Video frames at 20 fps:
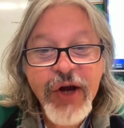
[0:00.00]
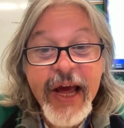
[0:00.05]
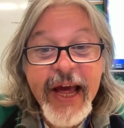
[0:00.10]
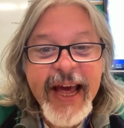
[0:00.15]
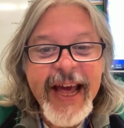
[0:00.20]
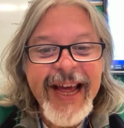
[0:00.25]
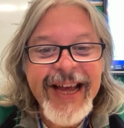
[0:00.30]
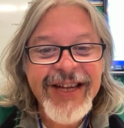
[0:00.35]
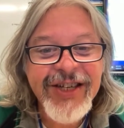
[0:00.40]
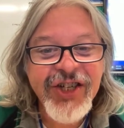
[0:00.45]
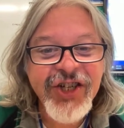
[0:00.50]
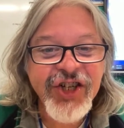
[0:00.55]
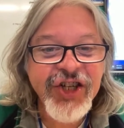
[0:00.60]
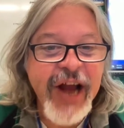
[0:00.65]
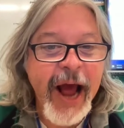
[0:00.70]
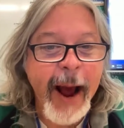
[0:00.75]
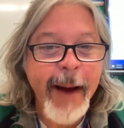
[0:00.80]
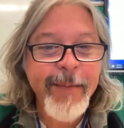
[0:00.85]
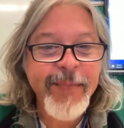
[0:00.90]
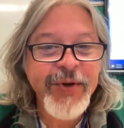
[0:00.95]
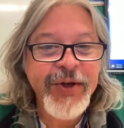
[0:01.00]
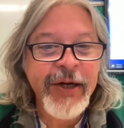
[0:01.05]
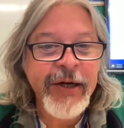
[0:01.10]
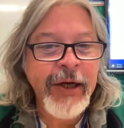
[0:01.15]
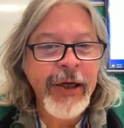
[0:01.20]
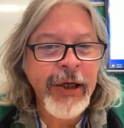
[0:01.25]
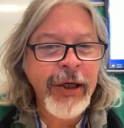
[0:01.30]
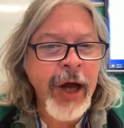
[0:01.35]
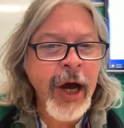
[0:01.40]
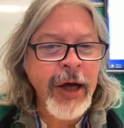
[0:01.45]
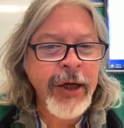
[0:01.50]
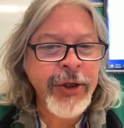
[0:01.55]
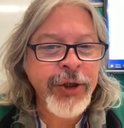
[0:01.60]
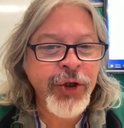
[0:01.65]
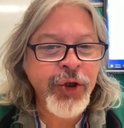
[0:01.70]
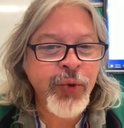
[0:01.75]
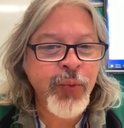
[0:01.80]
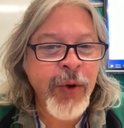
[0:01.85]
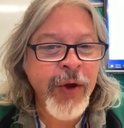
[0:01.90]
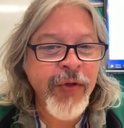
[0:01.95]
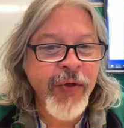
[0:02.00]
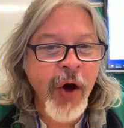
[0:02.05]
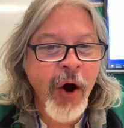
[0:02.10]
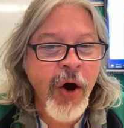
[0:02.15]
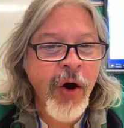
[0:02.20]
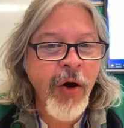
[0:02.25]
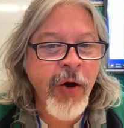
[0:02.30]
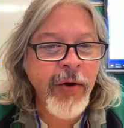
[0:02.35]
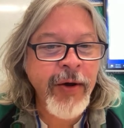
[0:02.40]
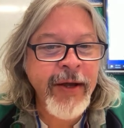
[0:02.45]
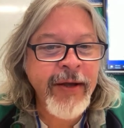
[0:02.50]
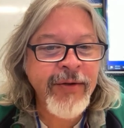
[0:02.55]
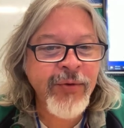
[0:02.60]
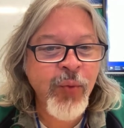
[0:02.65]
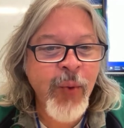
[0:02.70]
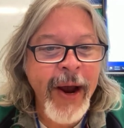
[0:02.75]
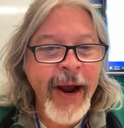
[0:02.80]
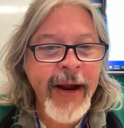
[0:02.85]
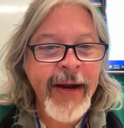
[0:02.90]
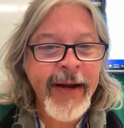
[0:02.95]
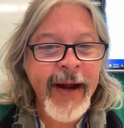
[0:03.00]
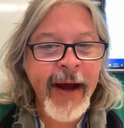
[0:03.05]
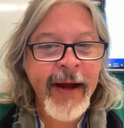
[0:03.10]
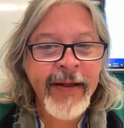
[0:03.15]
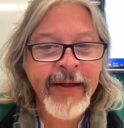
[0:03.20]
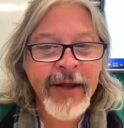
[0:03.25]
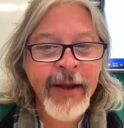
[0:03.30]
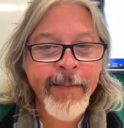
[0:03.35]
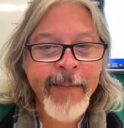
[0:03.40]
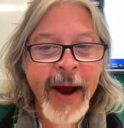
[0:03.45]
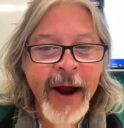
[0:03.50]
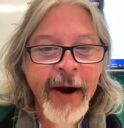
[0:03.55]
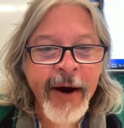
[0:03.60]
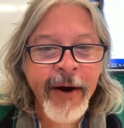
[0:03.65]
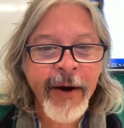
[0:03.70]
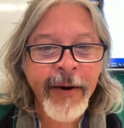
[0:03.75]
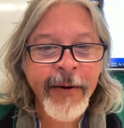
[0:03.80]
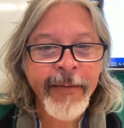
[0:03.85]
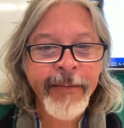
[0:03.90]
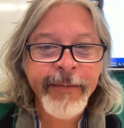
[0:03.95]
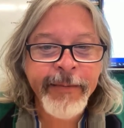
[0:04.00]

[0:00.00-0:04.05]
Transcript: He snapped and lunged with all his weight at the bear.